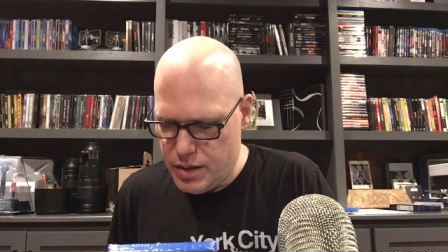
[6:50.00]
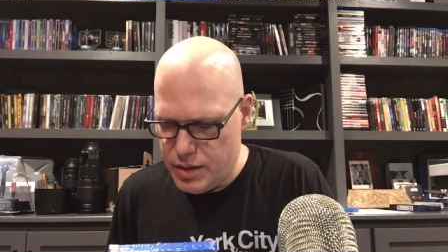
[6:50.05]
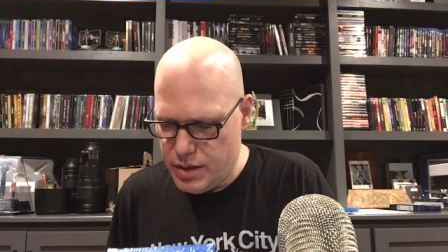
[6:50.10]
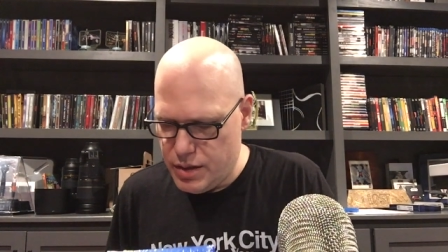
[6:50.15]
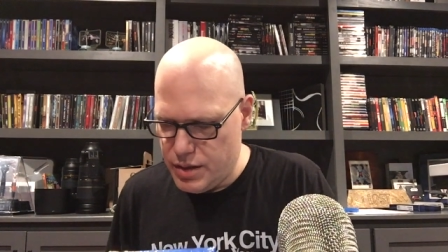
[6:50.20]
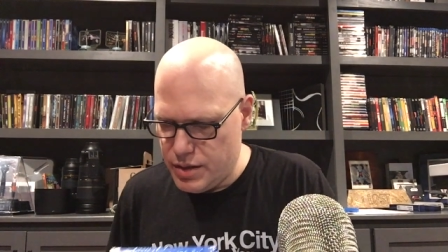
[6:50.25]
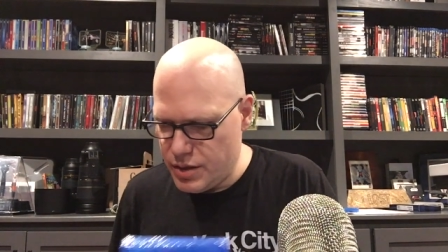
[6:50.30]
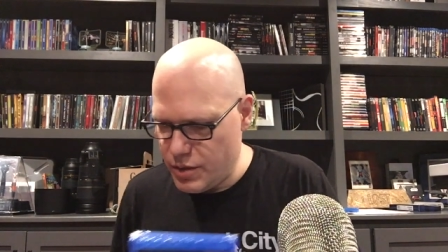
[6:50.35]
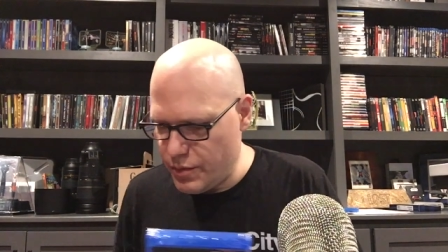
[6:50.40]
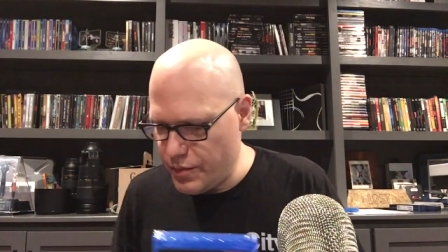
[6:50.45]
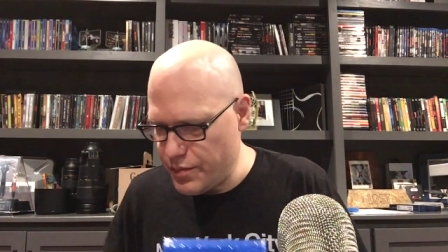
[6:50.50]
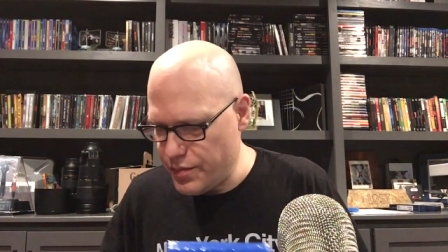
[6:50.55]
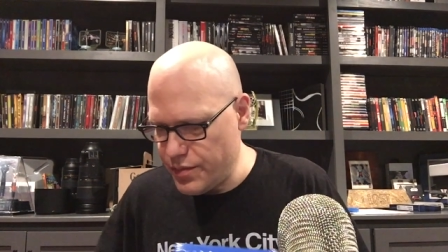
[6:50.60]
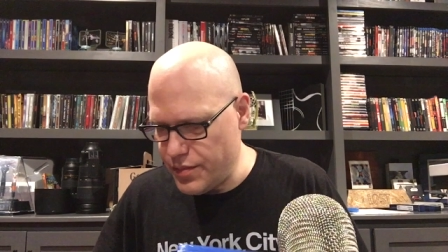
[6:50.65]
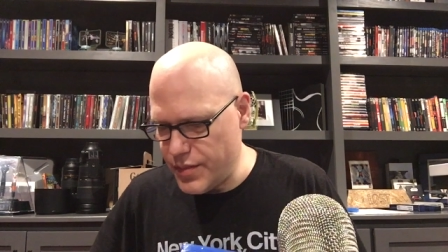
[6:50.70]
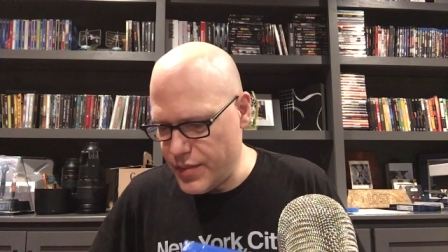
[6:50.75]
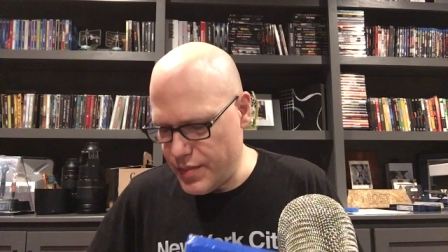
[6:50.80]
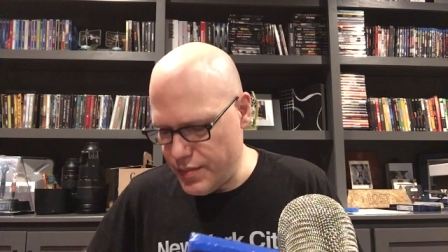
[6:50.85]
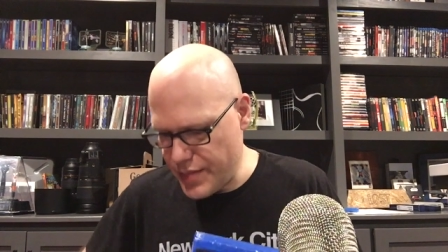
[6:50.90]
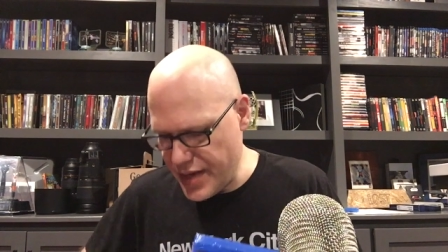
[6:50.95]
So
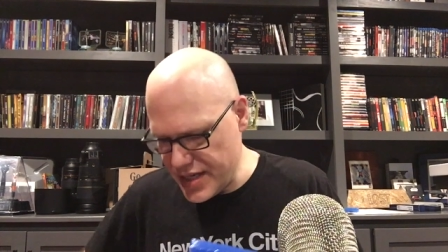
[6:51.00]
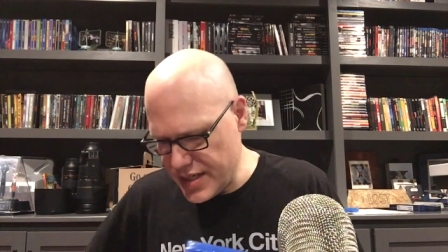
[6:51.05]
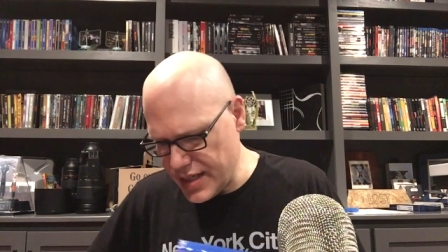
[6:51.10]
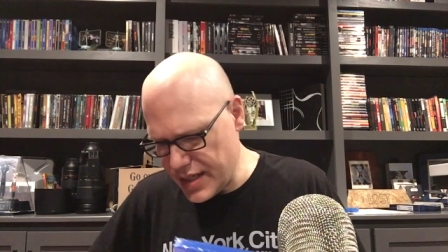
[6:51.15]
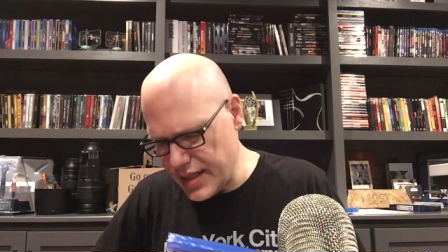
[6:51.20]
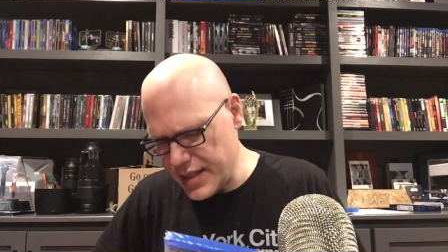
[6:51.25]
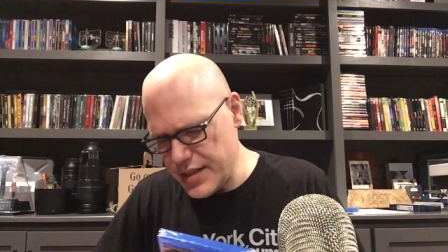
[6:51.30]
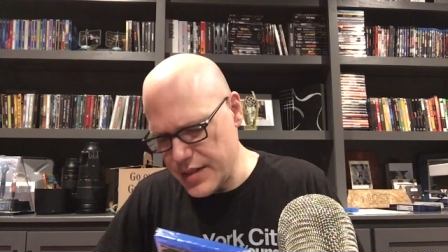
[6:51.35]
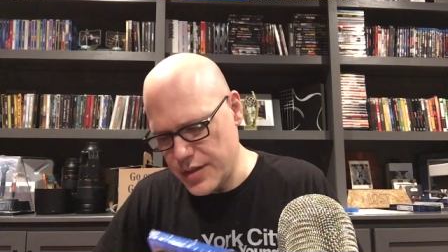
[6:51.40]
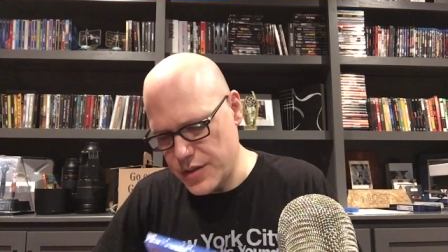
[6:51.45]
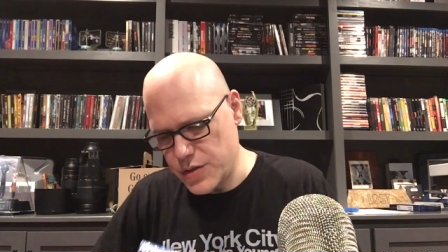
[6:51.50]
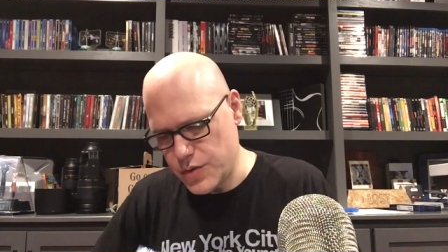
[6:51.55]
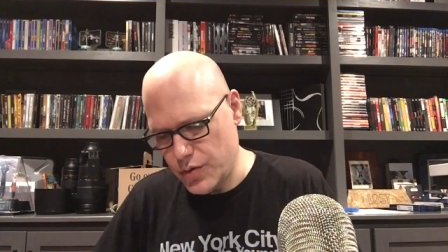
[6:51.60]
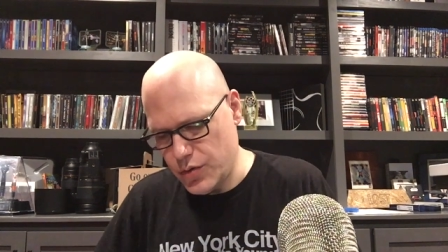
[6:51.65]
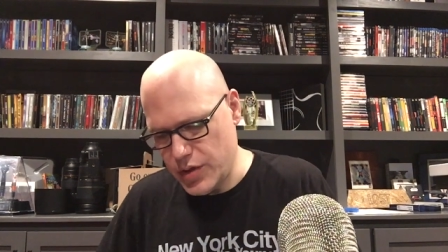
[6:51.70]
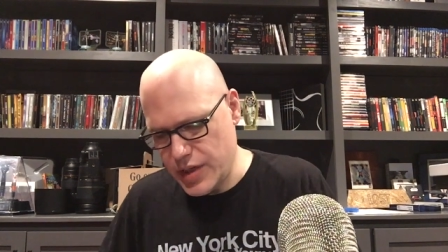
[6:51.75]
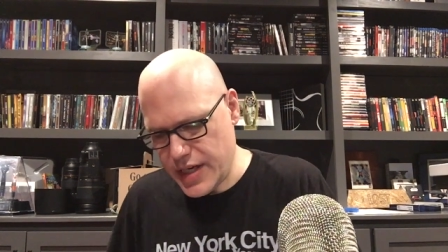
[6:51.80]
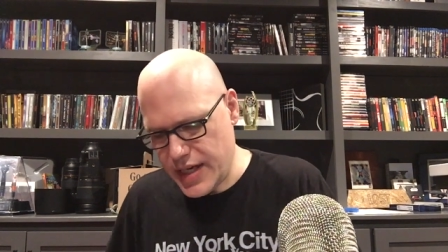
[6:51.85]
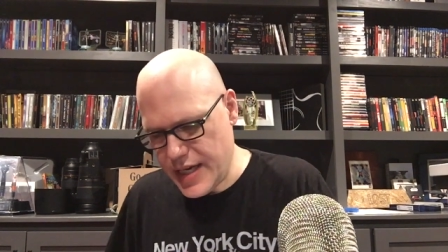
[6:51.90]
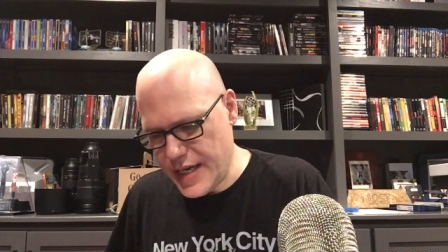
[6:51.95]
basically the
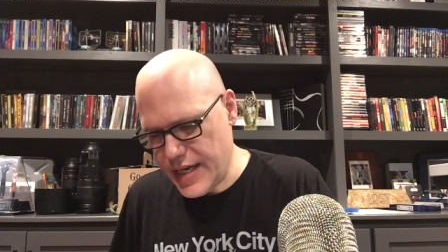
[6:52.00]
story